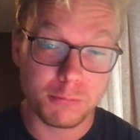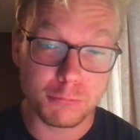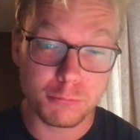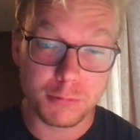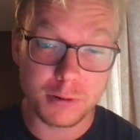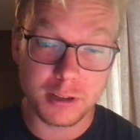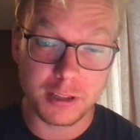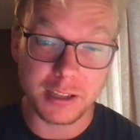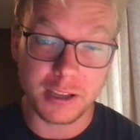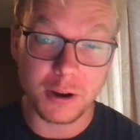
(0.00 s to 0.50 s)

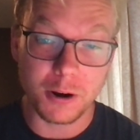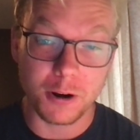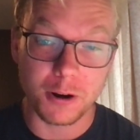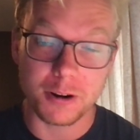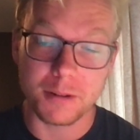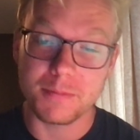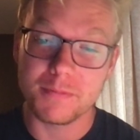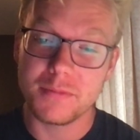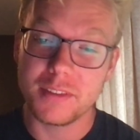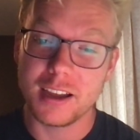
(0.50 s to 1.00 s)
really
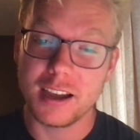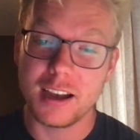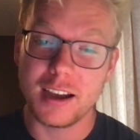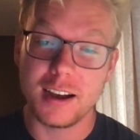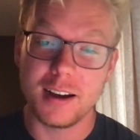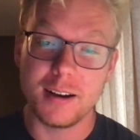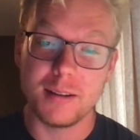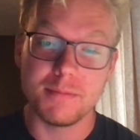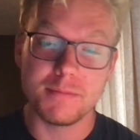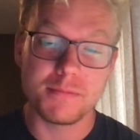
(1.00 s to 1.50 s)
hurt.
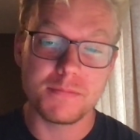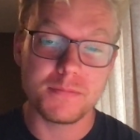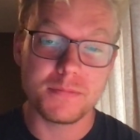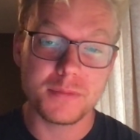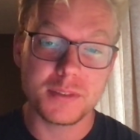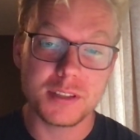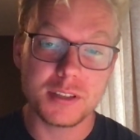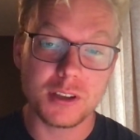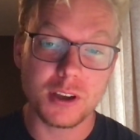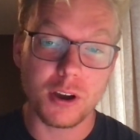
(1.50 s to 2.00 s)
Um,
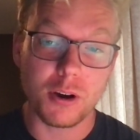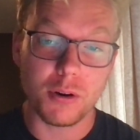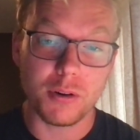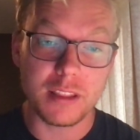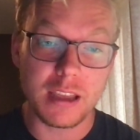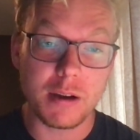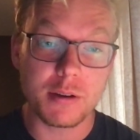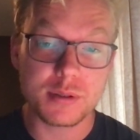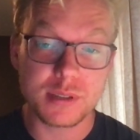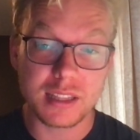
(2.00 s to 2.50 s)
so
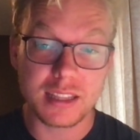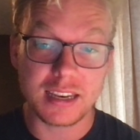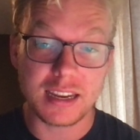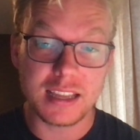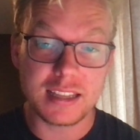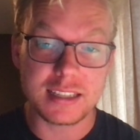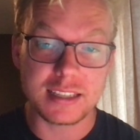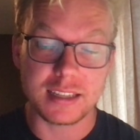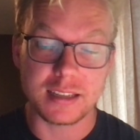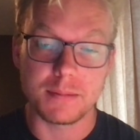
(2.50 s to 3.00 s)
that was with an
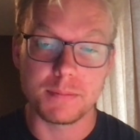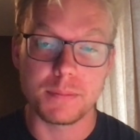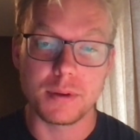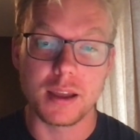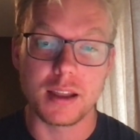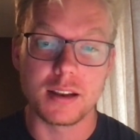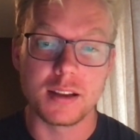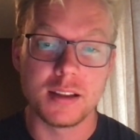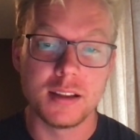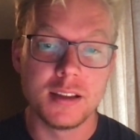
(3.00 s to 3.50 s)
insulin
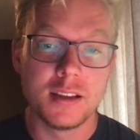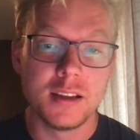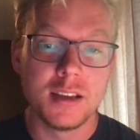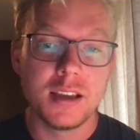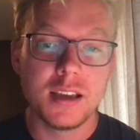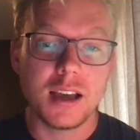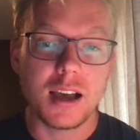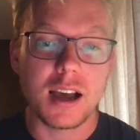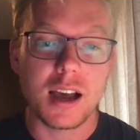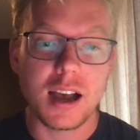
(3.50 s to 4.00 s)
pen.
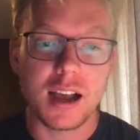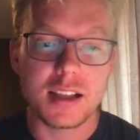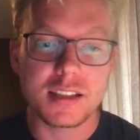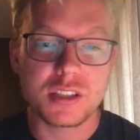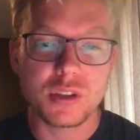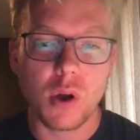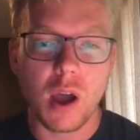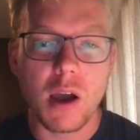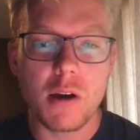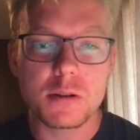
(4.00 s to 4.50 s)
Uh,
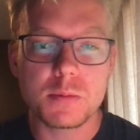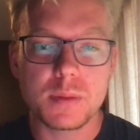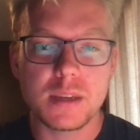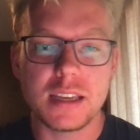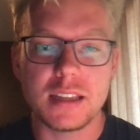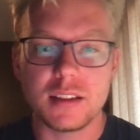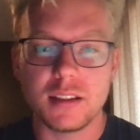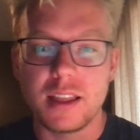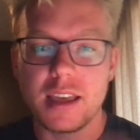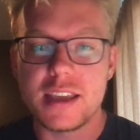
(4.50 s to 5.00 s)
so I was
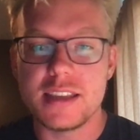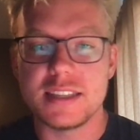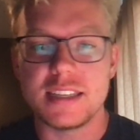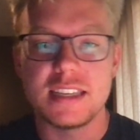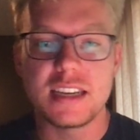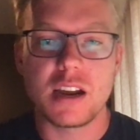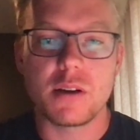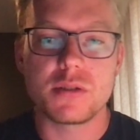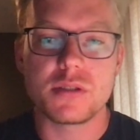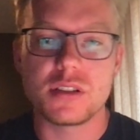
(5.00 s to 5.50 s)
being lazy
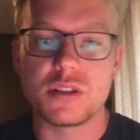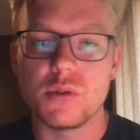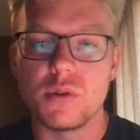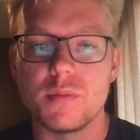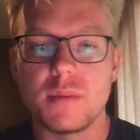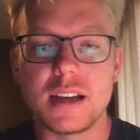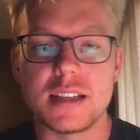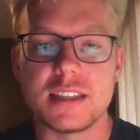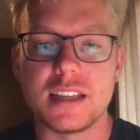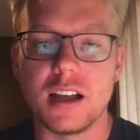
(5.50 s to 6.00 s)
and I was just doing
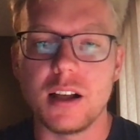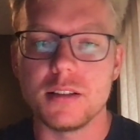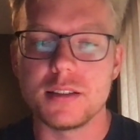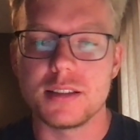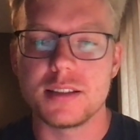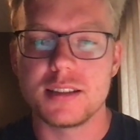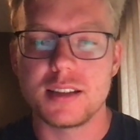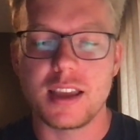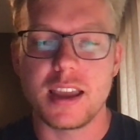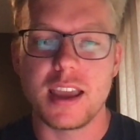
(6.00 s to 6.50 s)
my
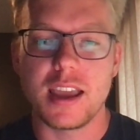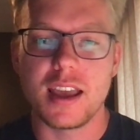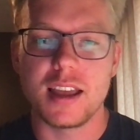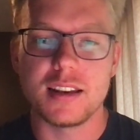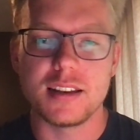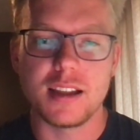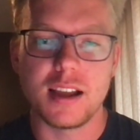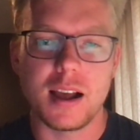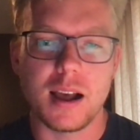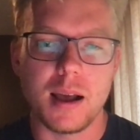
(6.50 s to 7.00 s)
delts,
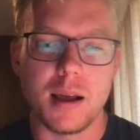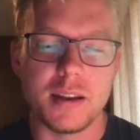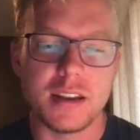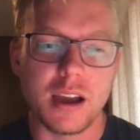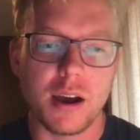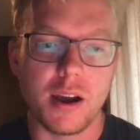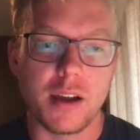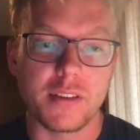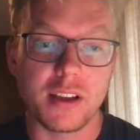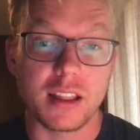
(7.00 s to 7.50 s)
and uh,
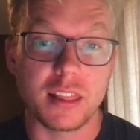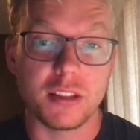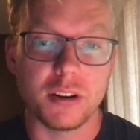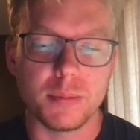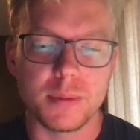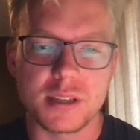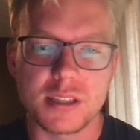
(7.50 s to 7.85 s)
now I've got a little bit